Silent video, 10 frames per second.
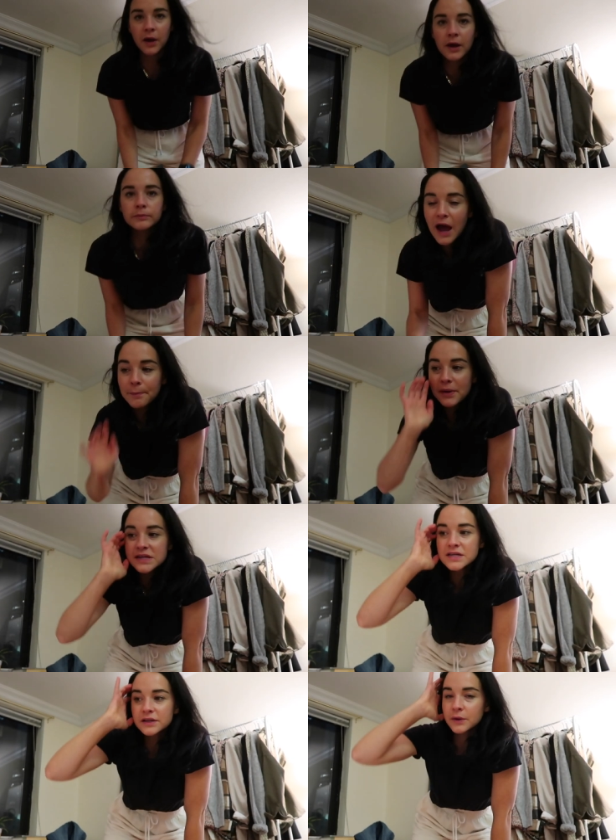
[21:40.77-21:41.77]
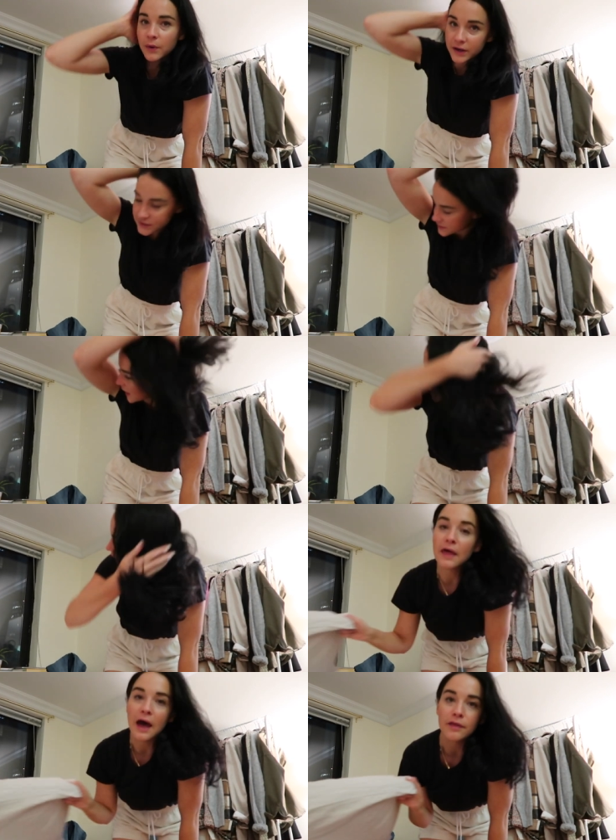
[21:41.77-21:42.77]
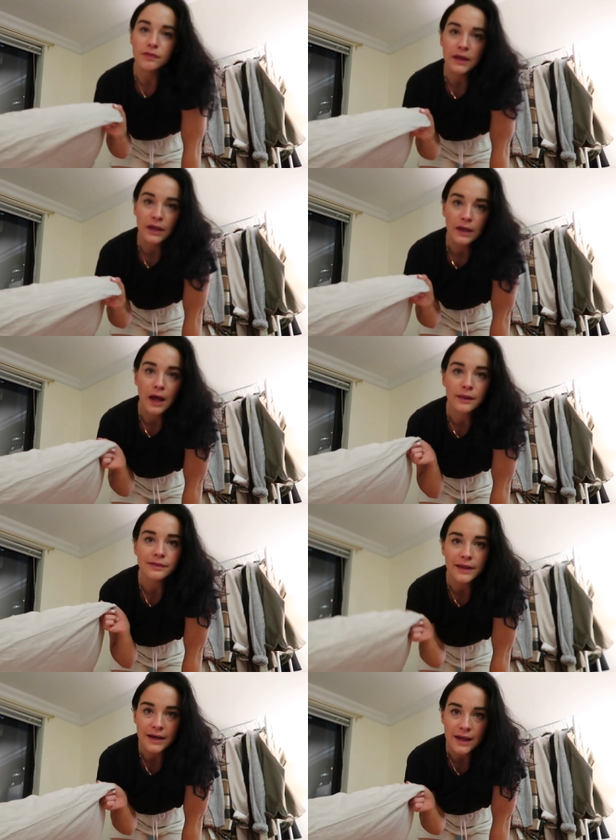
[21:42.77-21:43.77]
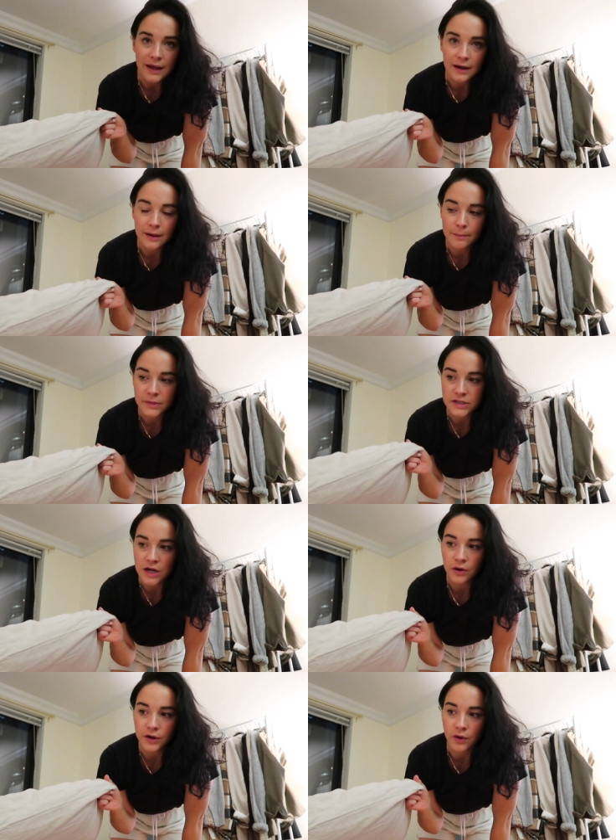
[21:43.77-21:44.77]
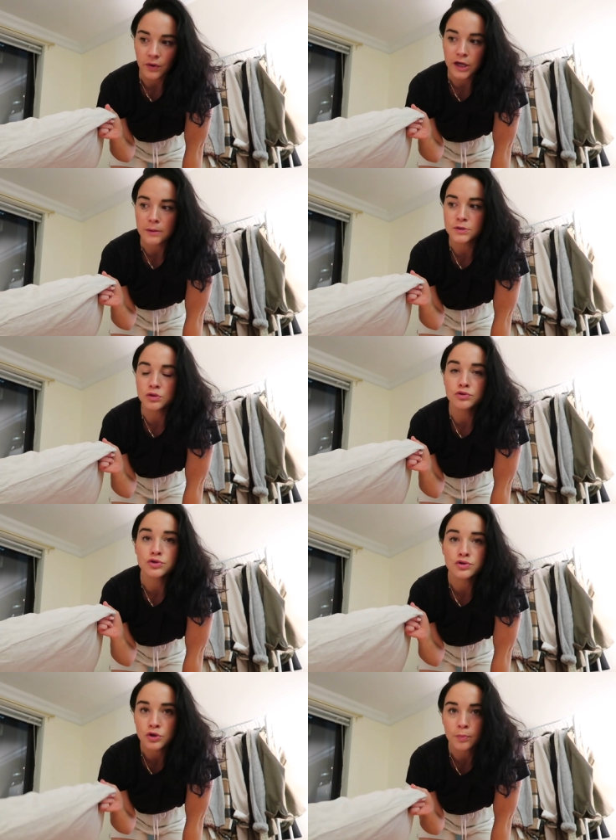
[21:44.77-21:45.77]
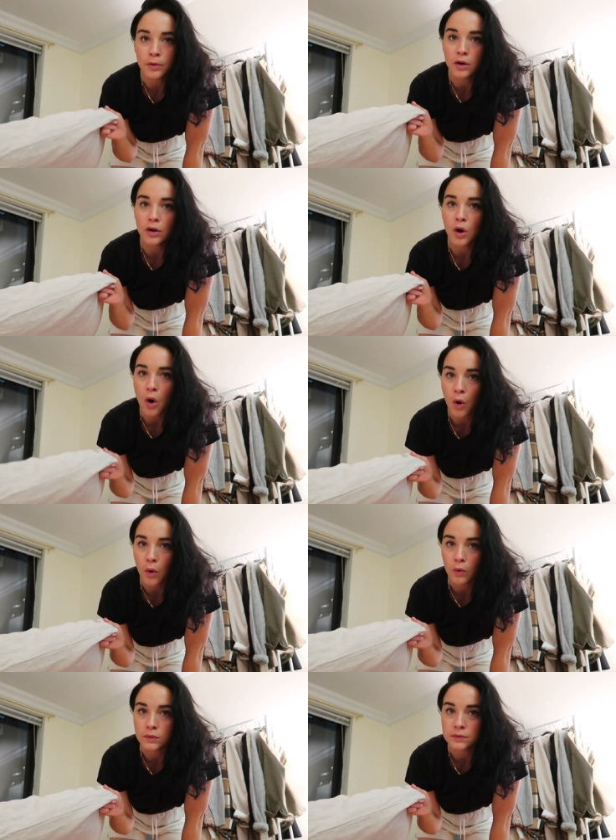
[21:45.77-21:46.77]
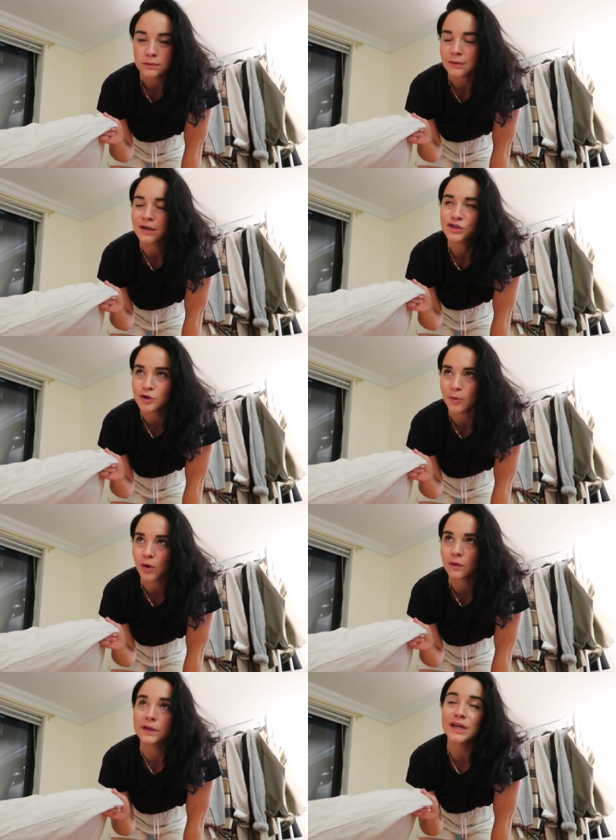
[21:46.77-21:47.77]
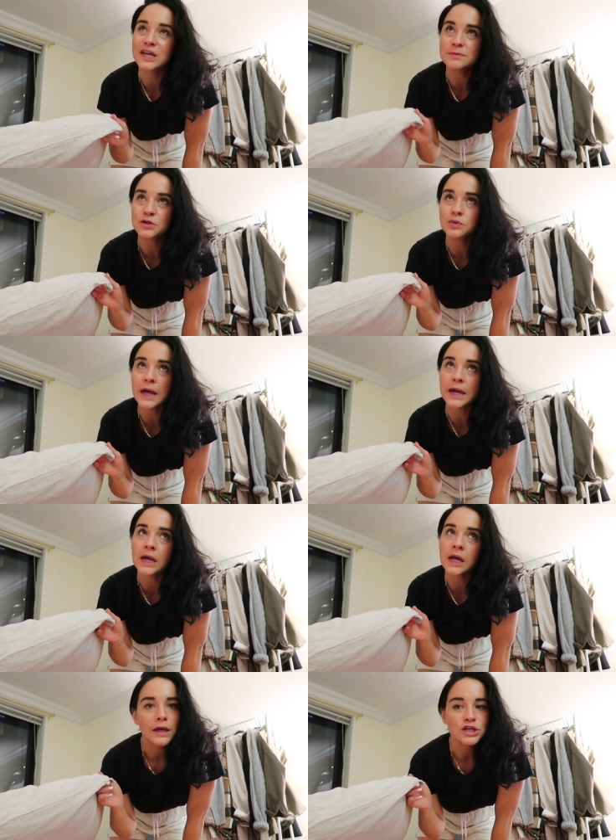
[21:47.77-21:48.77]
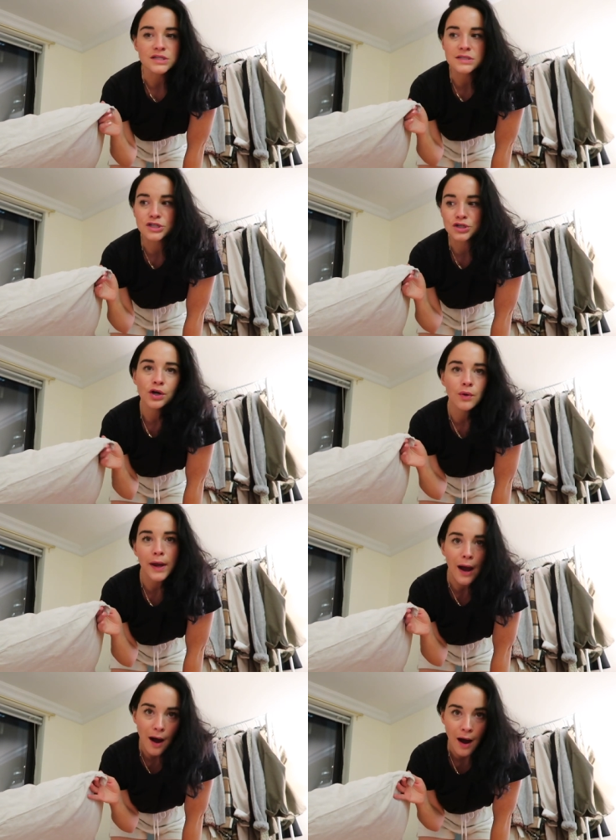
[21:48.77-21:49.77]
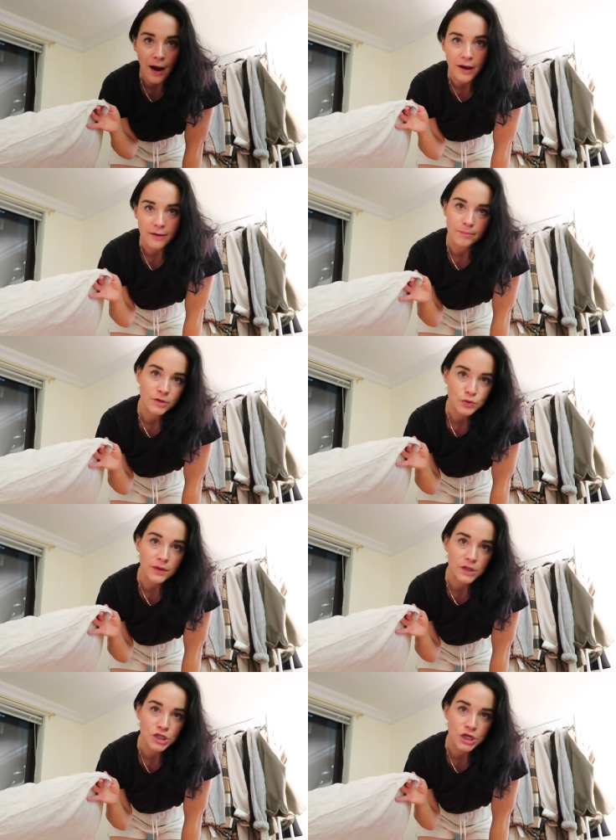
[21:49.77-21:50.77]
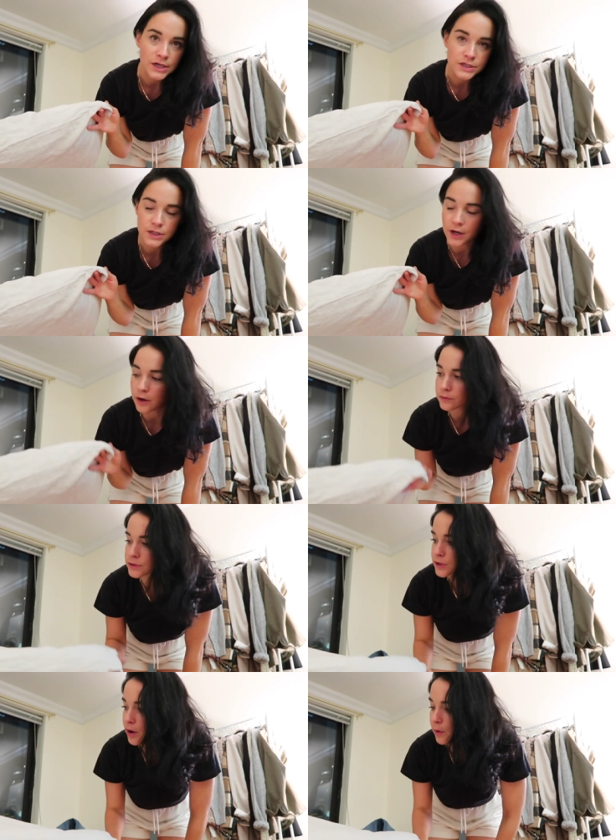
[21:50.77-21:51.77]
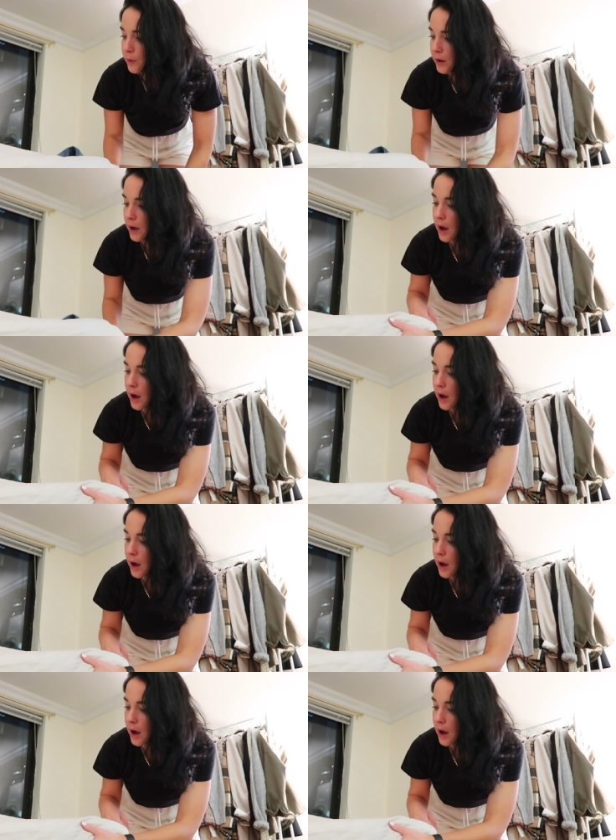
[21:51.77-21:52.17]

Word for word: but I basically wanted to say that the linen material keeps you super cold. Not super cold, it keeps you like, it just, you don't get hot in between the sheets, you know? So